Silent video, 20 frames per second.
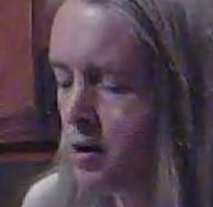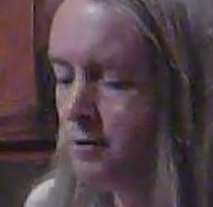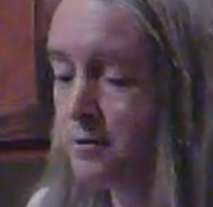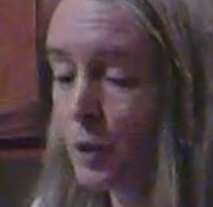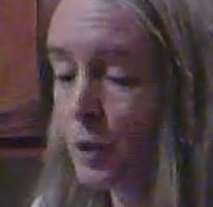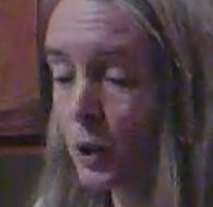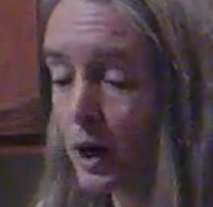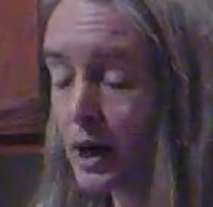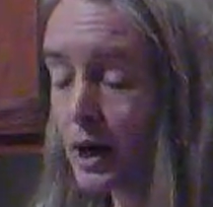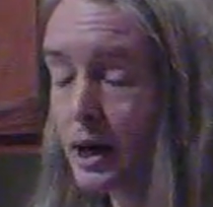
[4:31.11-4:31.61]

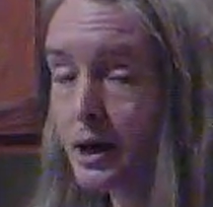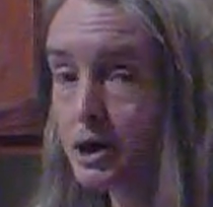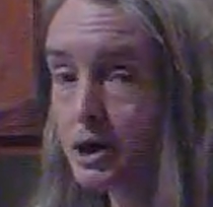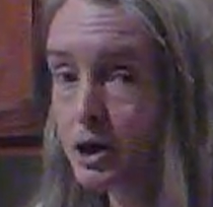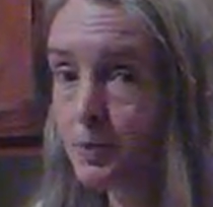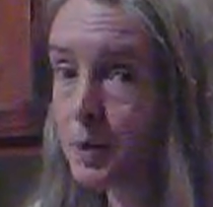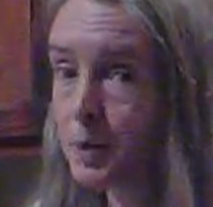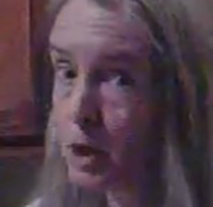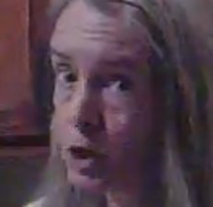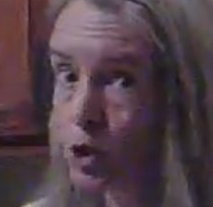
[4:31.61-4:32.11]
for a
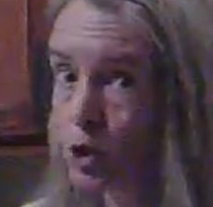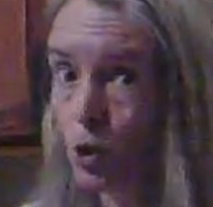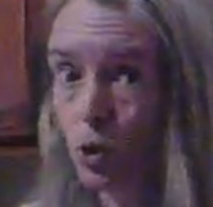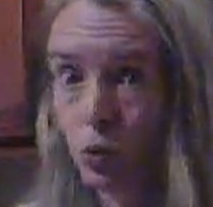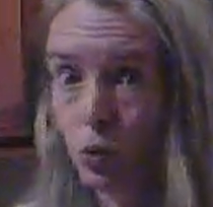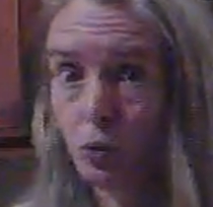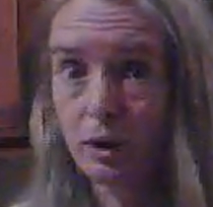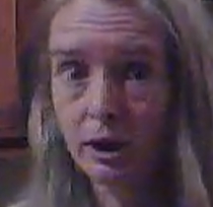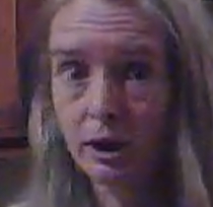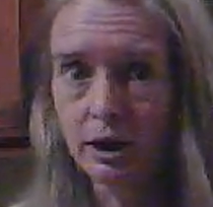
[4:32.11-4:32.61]

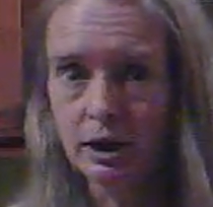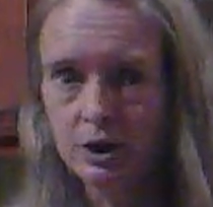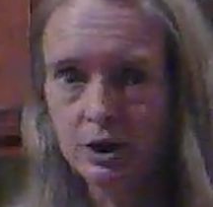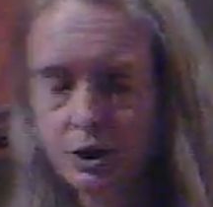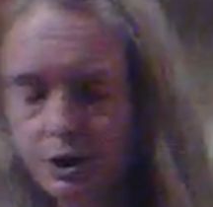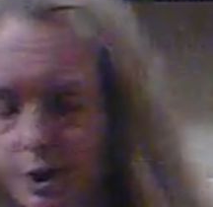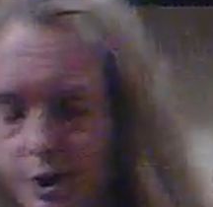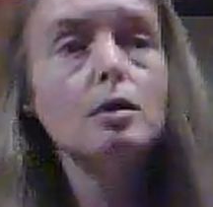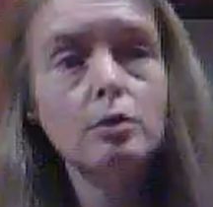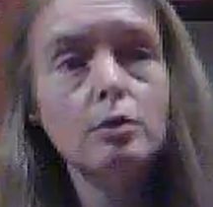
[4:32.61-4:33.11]
special
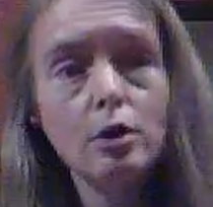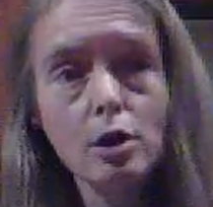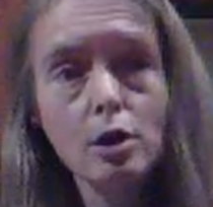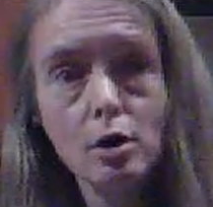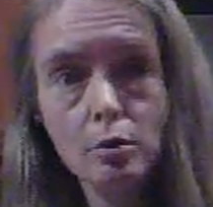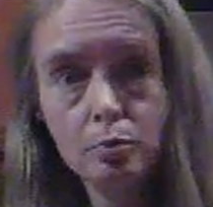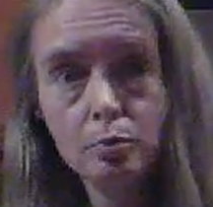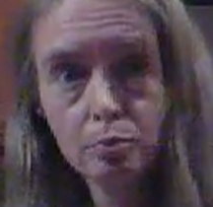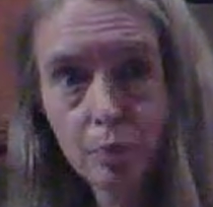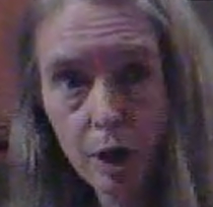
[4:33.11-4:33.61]
release
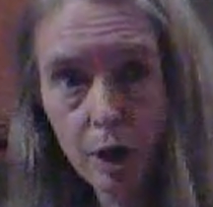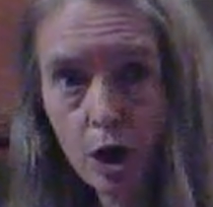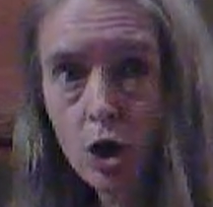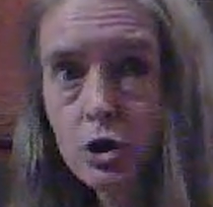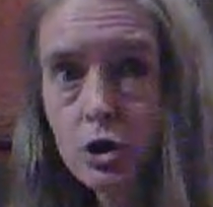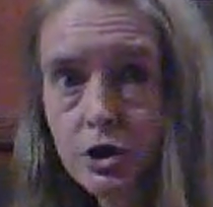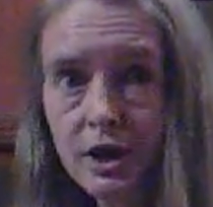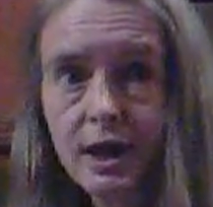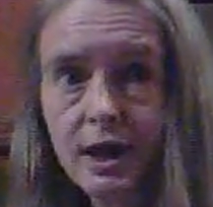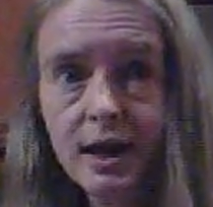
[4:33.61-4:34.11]

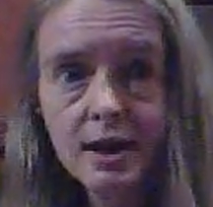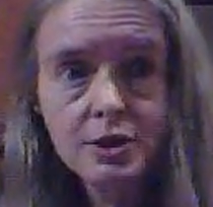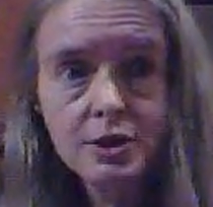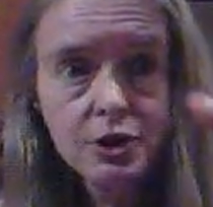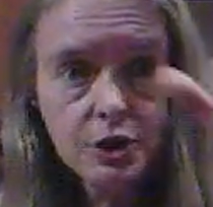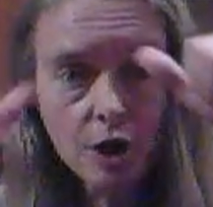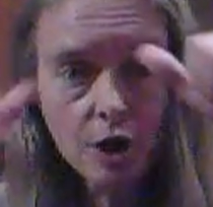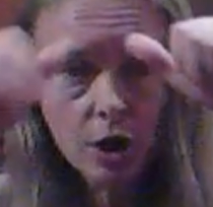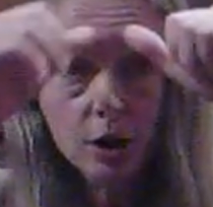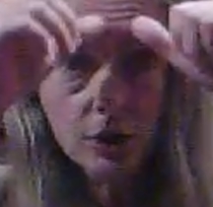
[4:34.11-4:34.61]
because he has
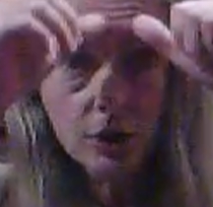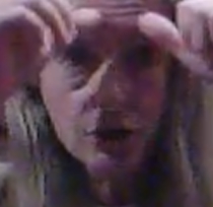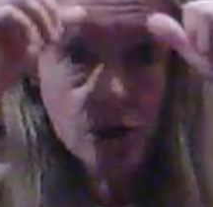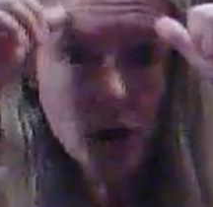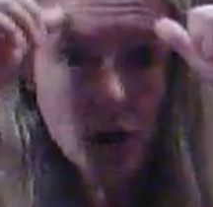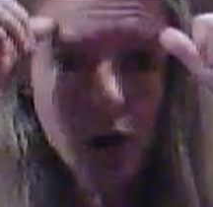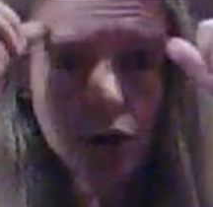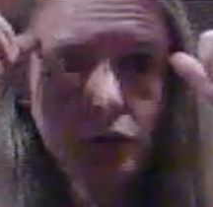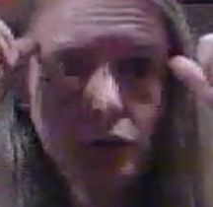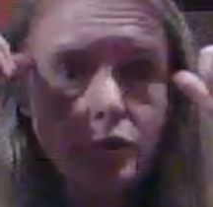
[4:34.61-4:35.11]
songs
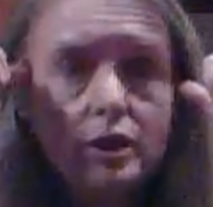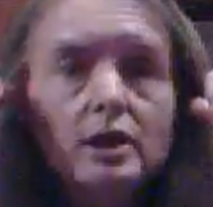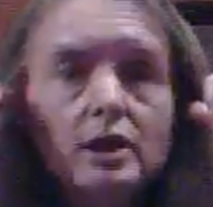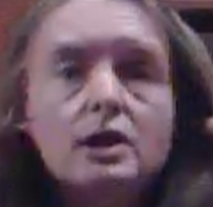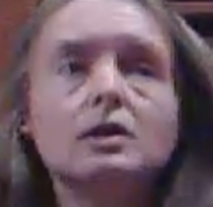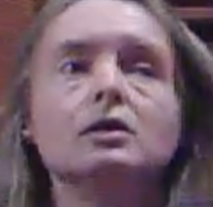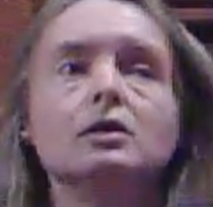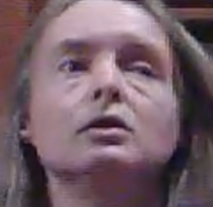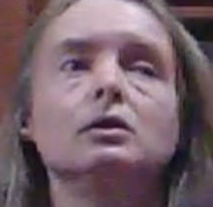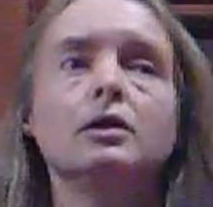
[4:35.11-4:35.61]
on
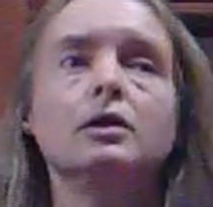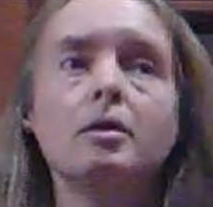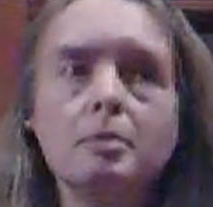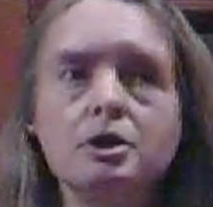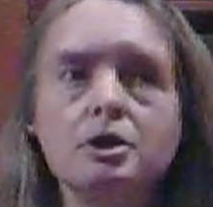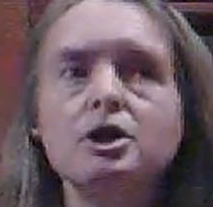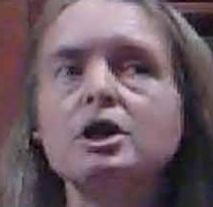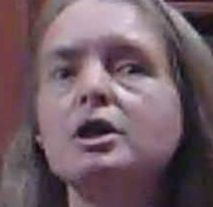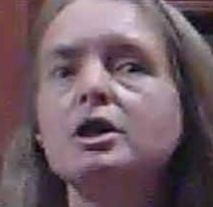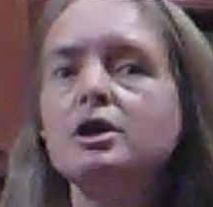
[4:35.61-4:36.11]
the
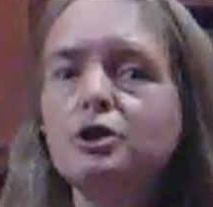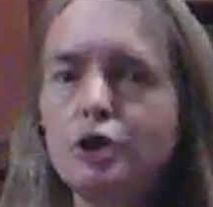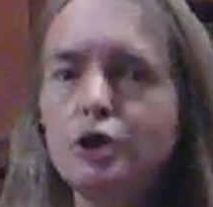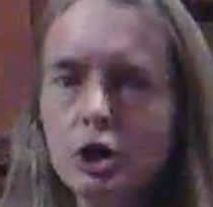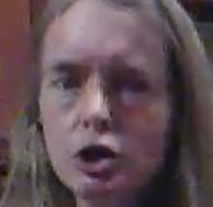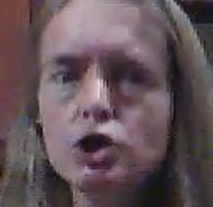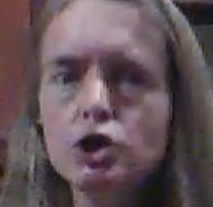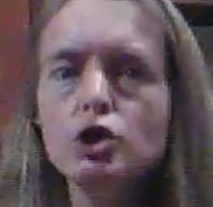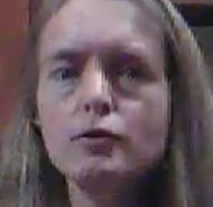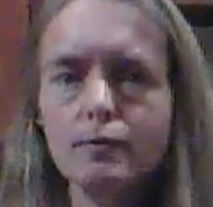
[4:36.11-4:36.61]
limited
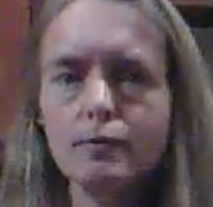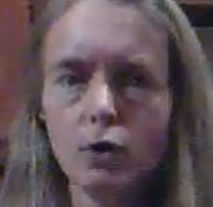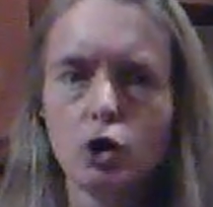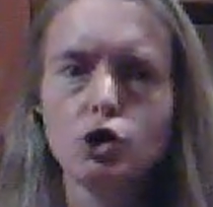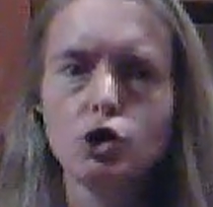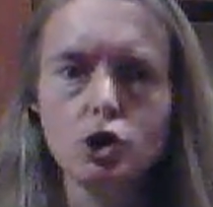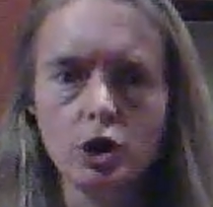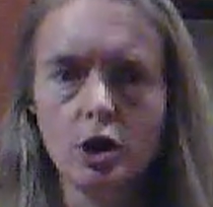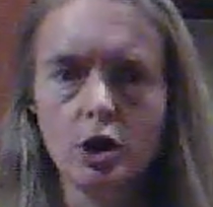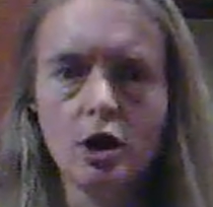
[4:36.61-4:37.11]
edition
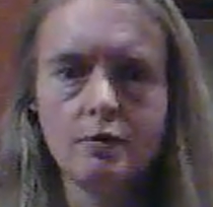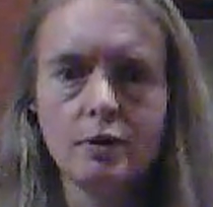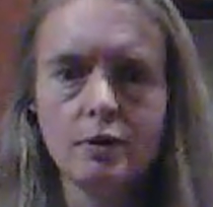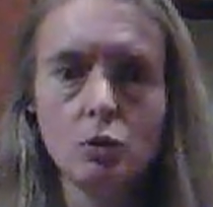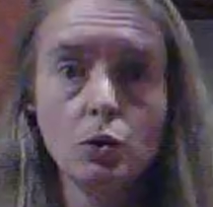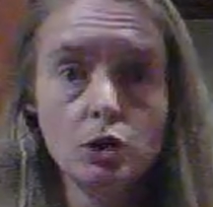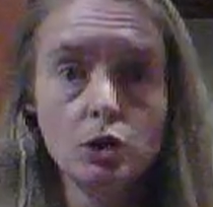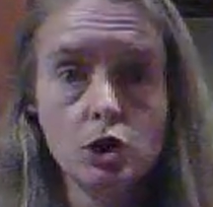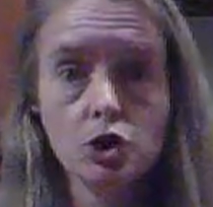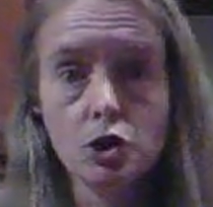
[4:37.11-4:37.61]
version of it,
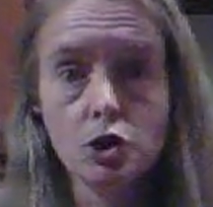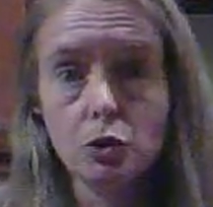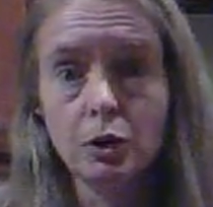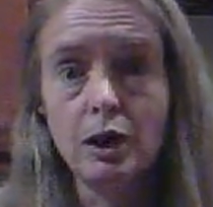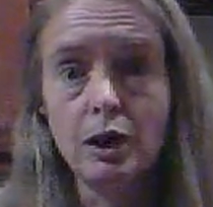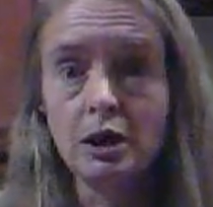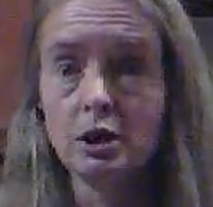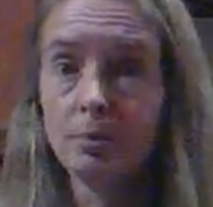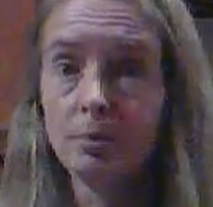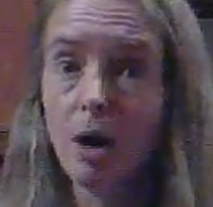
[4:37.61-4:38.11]
which is
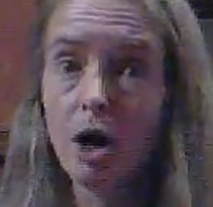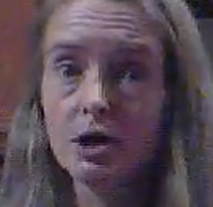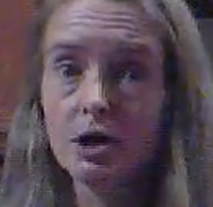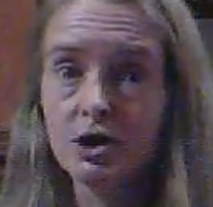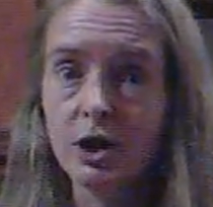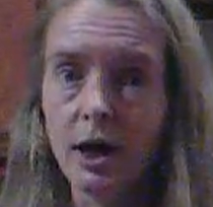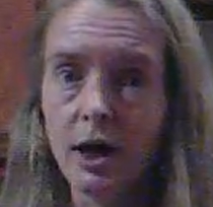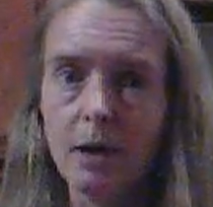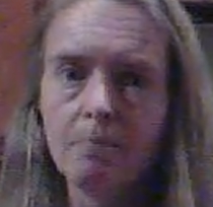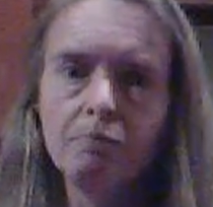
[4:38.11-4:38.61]
only in the box
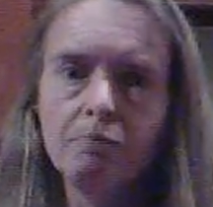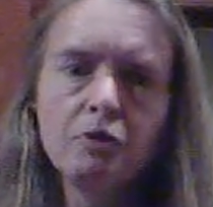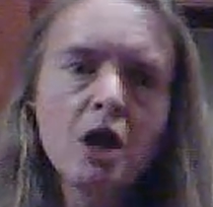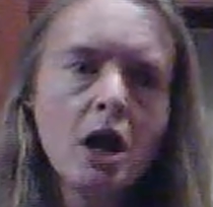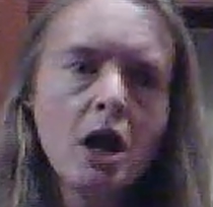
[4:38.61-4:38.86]
set.